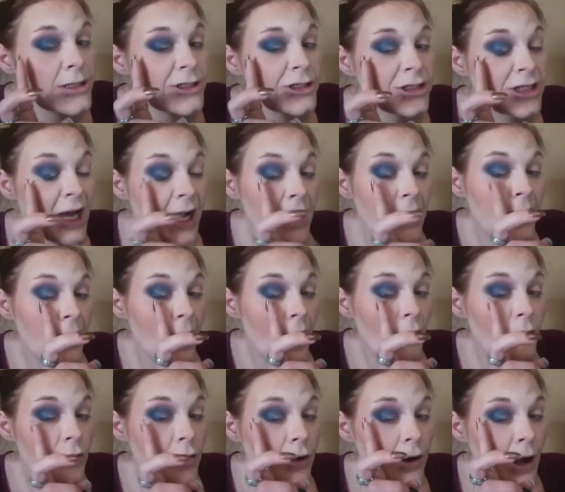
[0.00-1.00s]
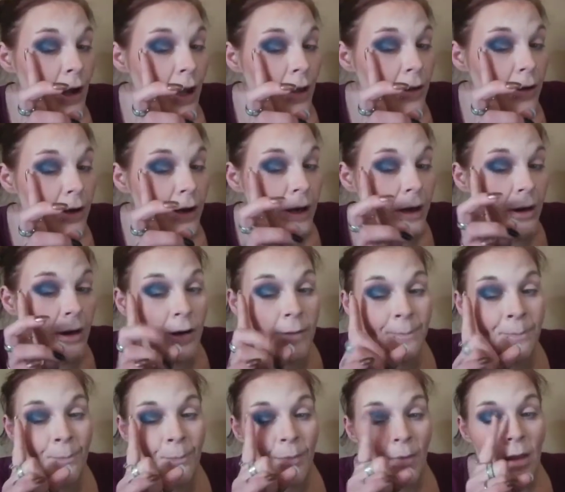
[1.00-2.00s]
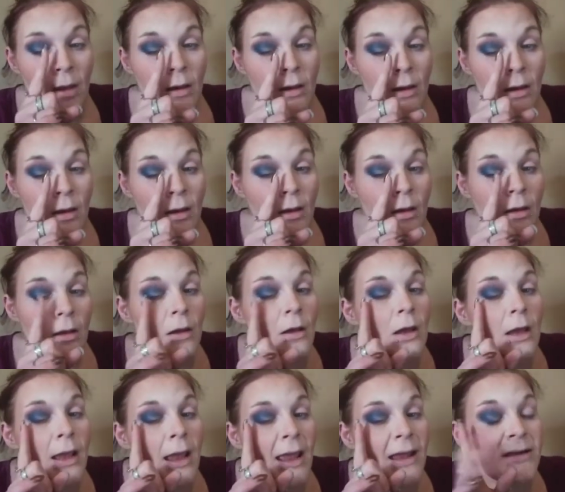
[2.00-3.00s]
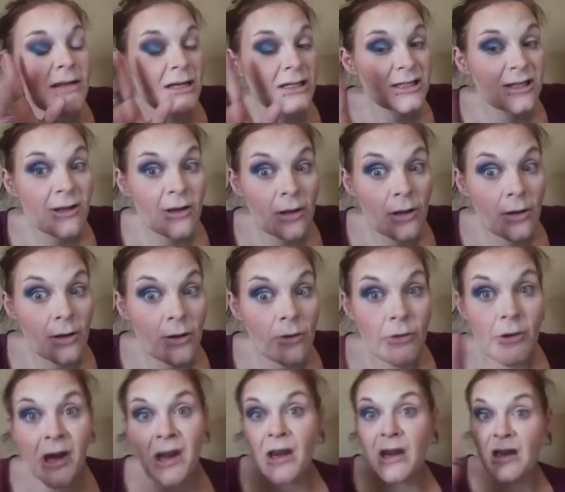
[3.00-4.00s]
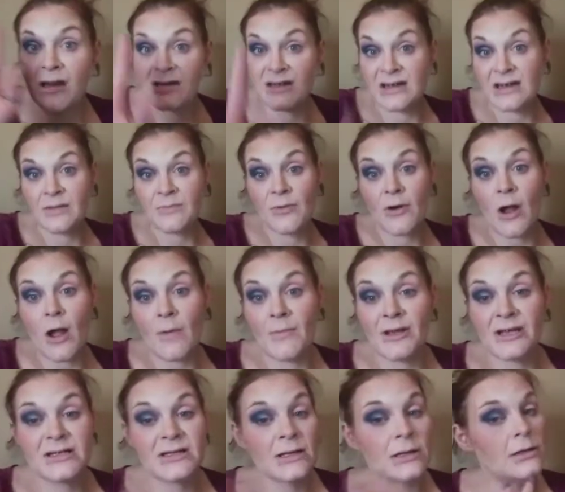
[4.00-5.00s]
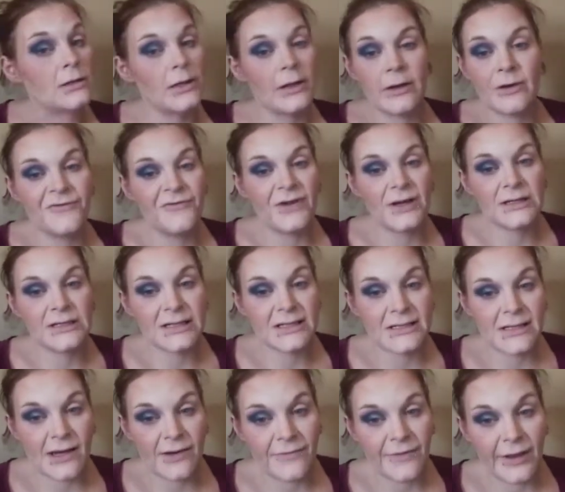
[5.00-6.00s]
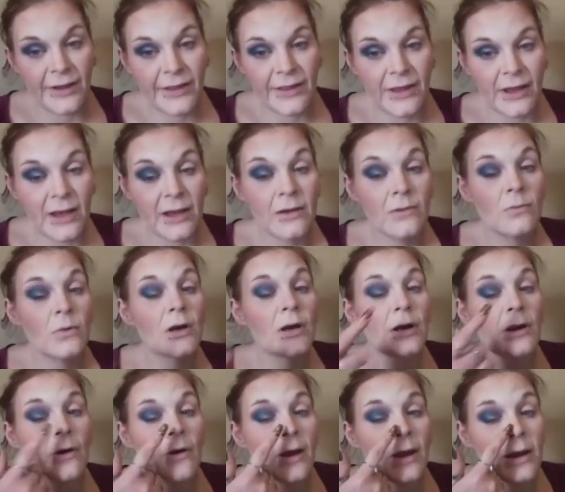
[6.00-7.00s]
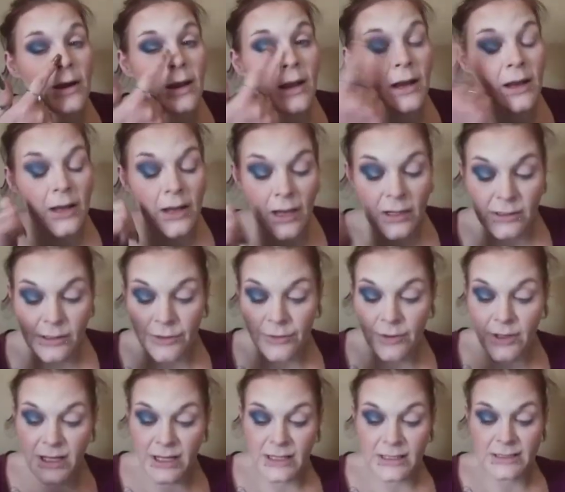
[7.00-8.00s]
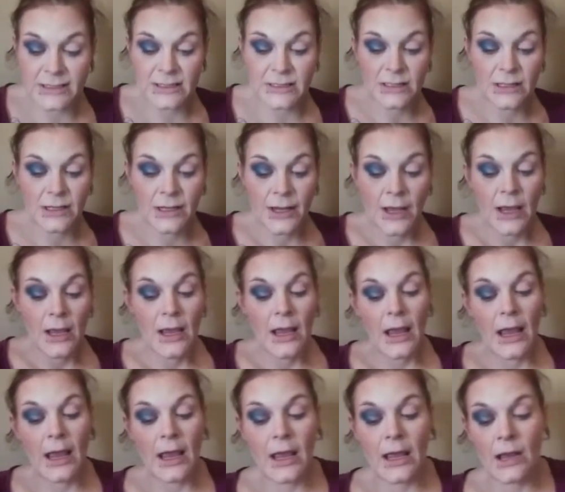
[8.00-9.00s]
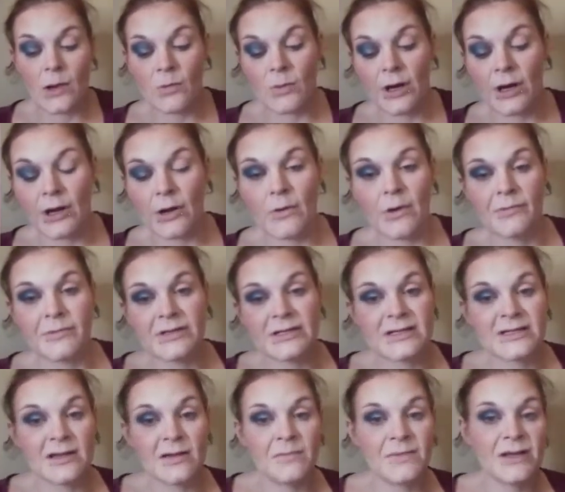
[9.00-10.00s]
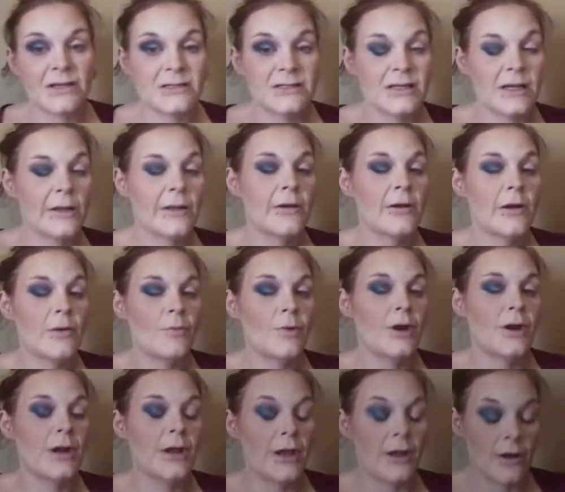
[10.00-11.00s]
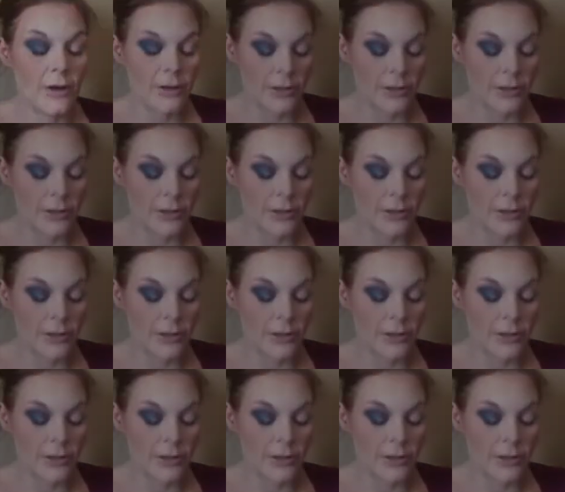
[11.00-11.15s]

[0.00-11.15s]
shading out your color here, it does look a little crazy, promise. Glitter fixes everything. We're going to go ahead and cut the crease. And we're going to go in with the same concealer, and we're going to cut our